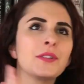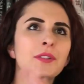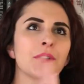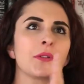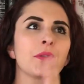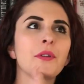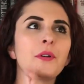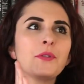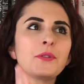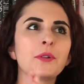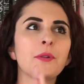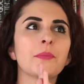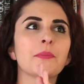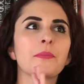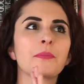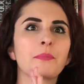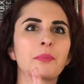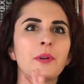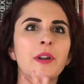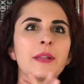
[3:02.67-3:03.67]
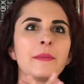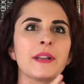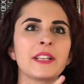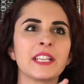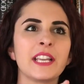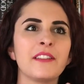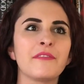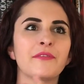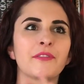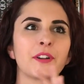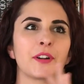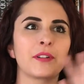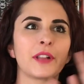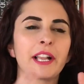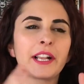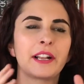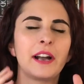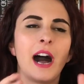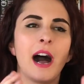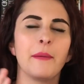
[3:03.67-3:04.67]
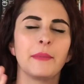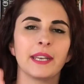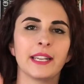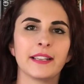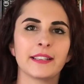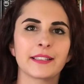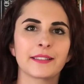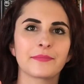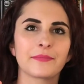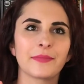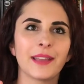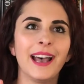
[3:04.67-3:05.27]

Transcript: So those were pretty much it for like comedies.